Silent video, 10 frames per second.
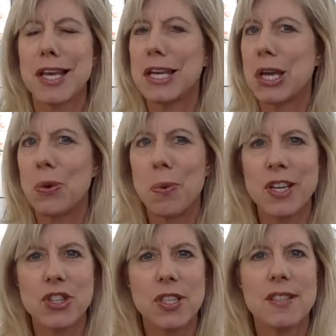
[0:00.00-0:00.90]
any
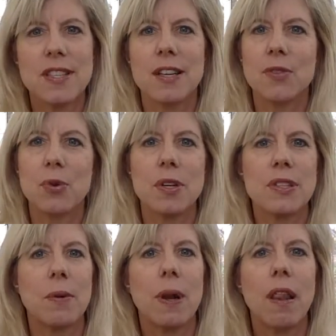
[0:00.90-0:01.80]
questions, and of course
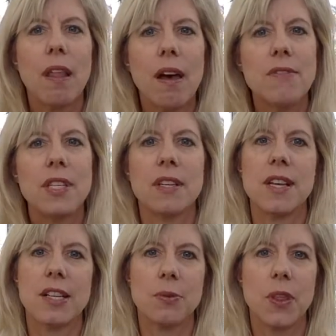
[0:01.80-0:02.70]
I would love to
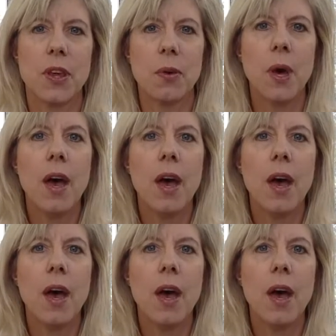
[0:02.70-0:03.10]
connect with you